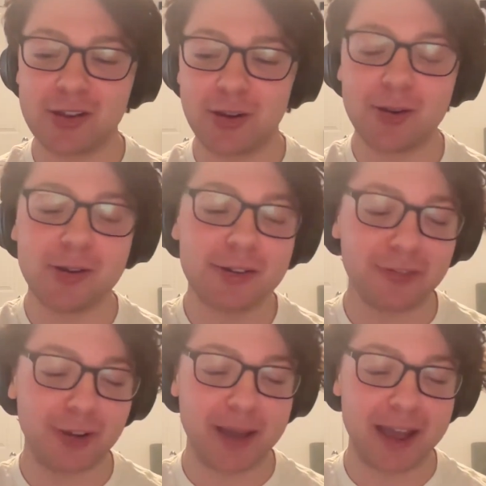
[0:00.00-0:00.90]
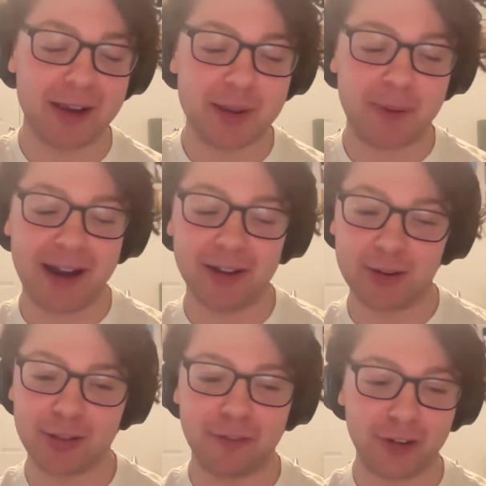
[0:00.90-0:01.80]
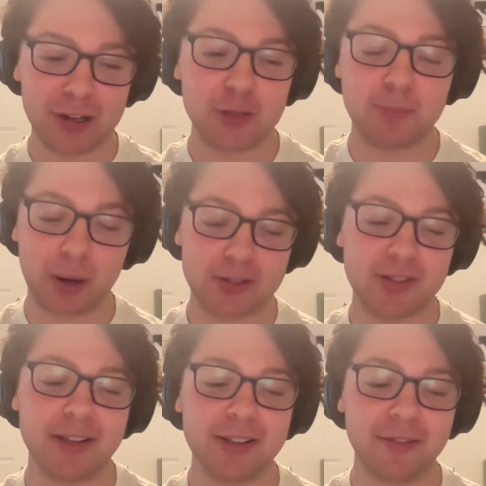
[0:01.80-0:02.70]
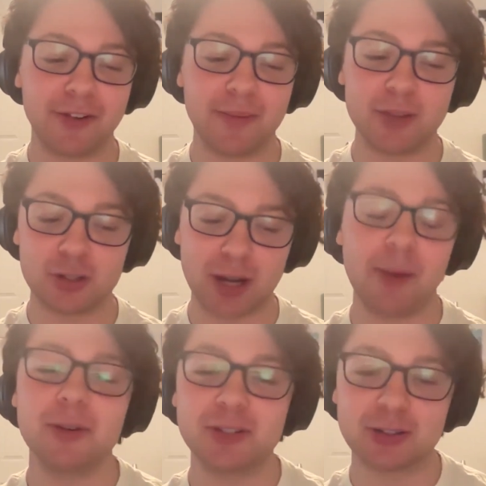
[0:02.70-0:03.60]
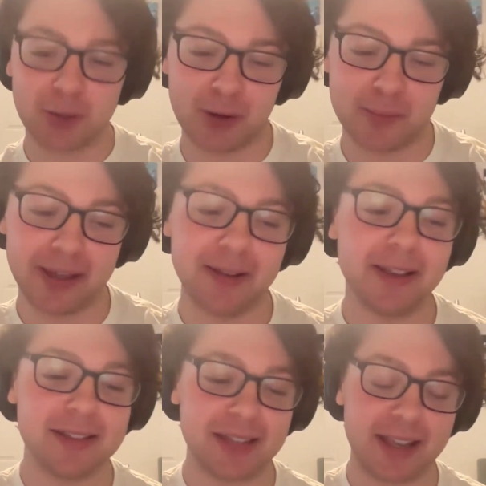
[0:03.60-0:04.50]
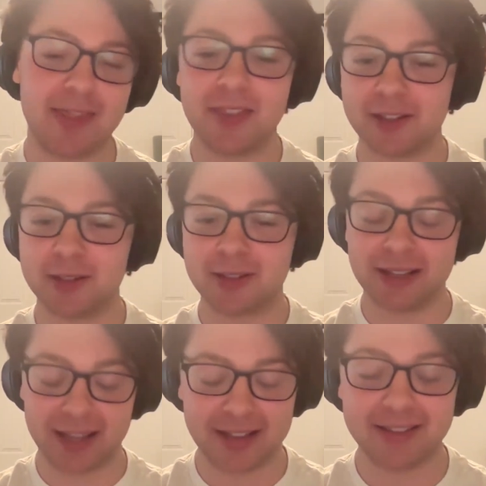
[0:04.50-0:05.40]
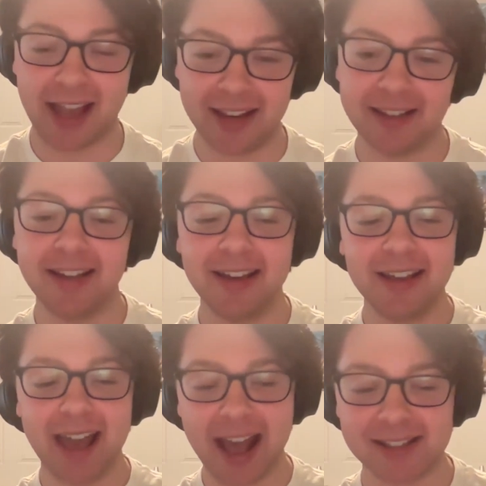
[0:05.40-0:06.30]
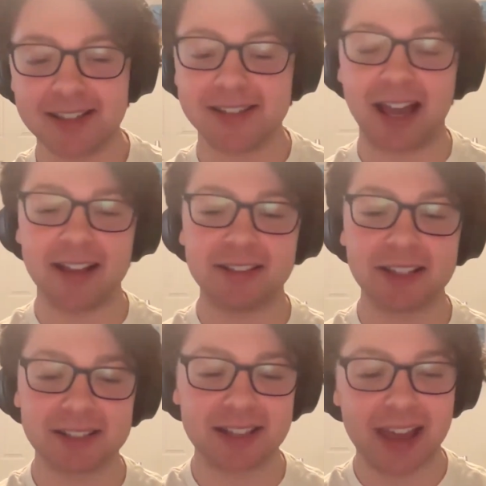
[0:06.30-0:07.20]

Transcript: girl from Harry Potter, the French person from the Triwizard Tournament, is in Tenet as a scientist